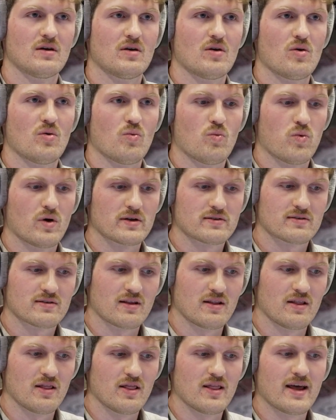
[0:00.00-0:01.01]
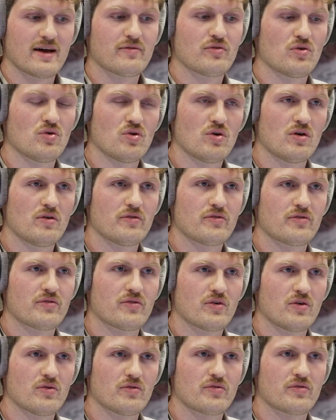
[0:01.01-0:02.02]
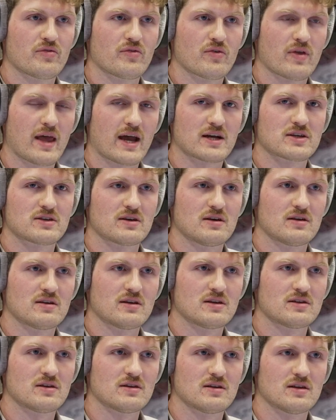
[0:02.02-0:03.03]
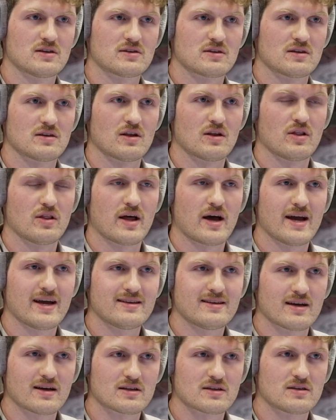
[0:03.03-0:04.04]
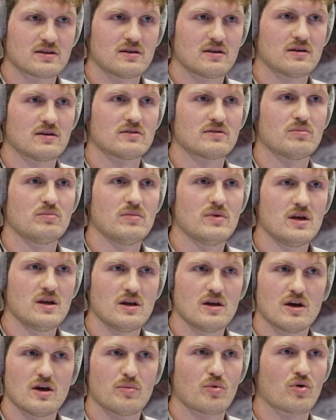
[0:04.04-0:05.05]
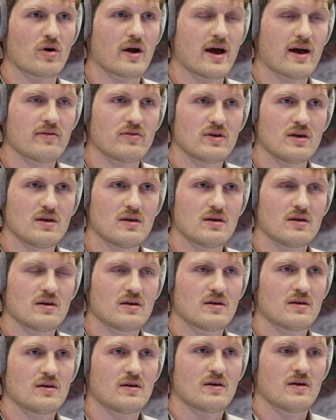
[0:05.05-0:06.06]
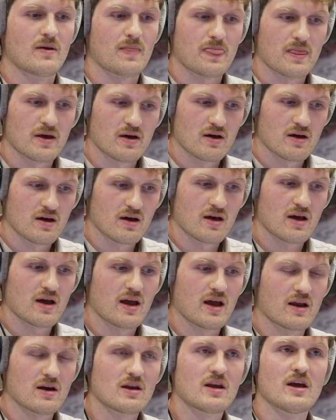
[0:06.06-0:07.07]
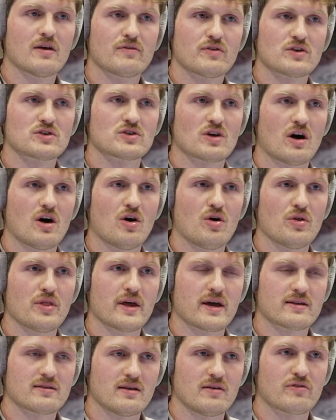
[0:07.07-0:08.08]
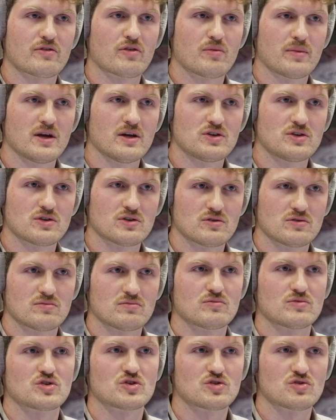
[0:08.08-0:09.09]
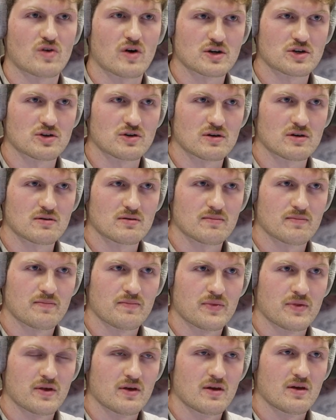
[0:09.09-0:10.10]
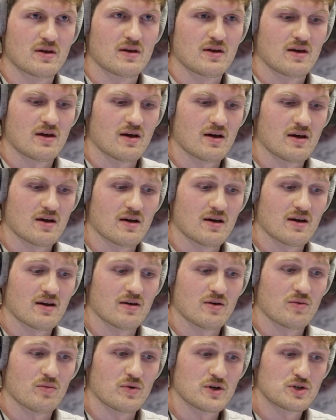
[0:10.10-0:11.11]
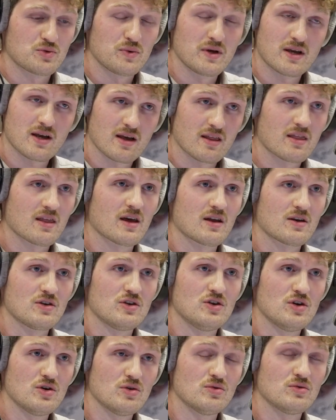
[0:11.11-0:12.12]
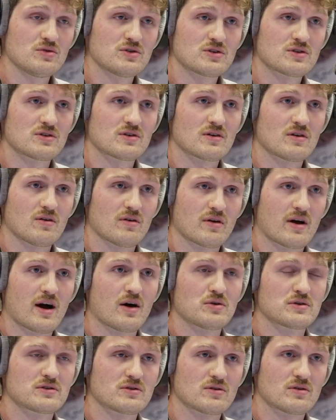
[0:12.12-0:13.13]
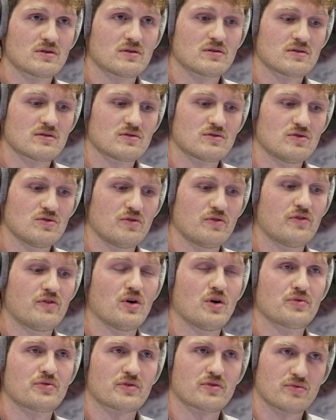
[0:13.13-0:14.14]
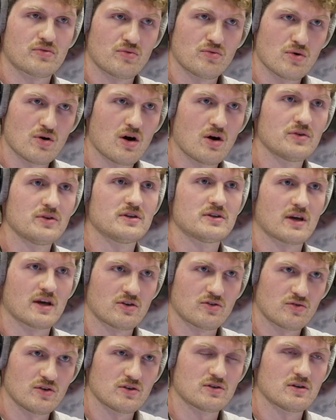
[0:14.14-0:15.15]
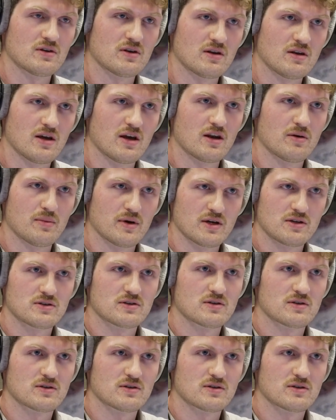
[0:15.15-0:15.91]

What level of accident is it? Is it a light accident, medium, or heavy? And give us all that information structured, which we can then use on our turn to filter through all these entries in the database.